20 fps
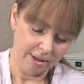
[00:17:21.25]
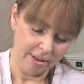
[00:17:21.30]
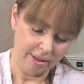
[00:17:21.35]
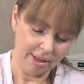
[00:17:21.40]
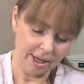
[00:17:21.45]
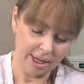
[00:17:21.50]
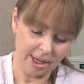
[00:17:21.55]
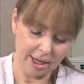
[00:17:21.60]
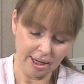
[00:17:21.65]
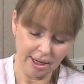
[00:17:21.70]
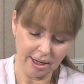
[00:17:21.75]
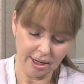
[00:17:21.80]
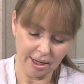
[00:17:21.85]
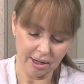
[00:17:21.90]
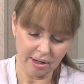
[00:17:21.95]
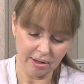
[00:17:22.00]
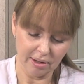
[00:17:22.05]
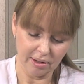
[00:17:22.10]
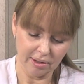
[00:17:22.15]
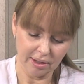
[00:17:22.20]

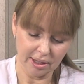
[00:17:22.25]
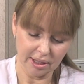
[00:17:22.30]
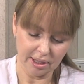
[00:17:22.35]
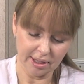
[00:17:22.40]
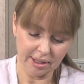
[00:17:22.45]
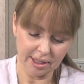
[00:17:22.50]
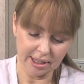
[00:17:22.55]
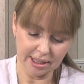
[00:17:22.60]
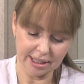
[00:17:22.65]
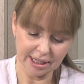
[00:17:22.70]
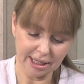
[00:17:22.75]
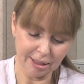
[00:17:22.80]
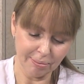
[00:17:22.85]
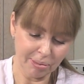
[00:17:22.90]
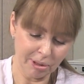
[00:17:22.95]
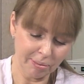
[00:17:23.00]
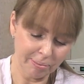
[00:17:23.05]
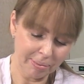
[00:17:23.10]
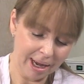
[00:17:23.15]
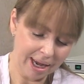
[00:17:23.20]
the
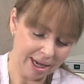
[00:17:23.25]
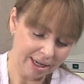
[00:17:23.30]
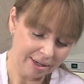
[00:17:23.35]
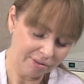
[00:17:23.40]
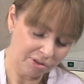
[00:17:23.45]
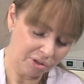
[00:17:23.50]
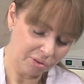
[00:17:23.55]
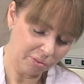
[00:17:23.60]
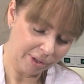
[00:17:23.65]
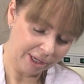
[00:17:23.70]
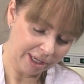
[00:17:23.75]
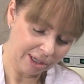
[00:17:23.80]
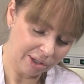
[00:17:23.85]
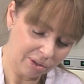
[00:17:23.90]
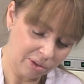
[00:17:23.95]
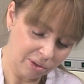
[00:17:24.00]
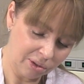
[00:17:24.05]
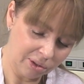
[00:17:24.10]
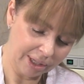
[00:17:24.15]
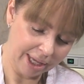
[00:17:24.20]
deeper part of the
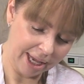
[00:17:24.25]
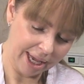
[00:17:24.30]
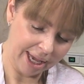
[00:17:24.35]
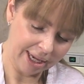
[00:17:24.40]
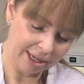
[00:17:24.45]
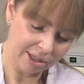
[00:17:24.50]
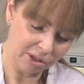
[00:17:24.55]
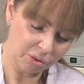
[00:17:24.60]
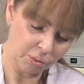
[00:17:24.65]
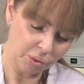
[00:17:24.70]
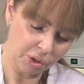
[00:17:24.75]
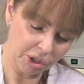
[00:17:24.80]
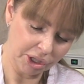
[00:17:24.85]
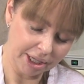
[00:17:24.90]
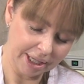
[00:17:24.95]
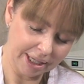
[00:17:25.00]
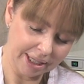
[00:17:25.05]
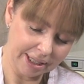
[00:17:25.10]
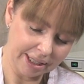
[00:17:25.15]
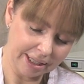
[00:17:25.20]
wrinkle and
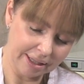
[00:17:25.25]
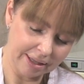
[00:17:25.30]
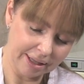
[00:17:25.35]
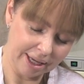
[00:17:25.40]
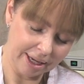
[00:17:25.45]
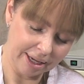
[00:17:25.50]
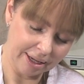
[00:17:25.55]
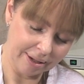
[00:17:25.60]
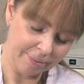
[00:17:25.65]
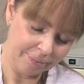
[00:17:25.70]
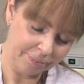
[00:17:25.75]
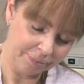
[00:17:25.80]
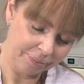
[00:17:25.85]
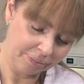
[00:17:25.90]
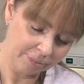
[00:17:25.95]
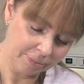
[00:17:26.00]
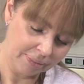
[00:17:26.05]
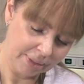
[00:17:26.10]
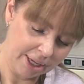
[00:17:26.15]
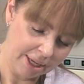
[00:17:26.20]
working it in there.
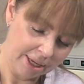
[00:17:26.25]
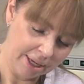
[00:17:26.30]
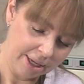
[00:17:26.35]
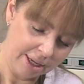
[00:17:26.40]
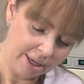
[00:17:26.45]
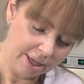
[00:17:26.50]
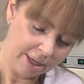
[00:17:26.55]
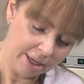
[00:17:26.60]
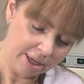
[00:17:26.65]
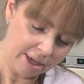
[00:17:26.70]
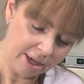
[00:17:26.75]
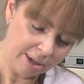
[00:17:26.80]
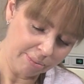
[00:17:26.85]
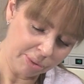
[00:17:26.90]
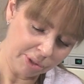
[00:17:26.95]
I'm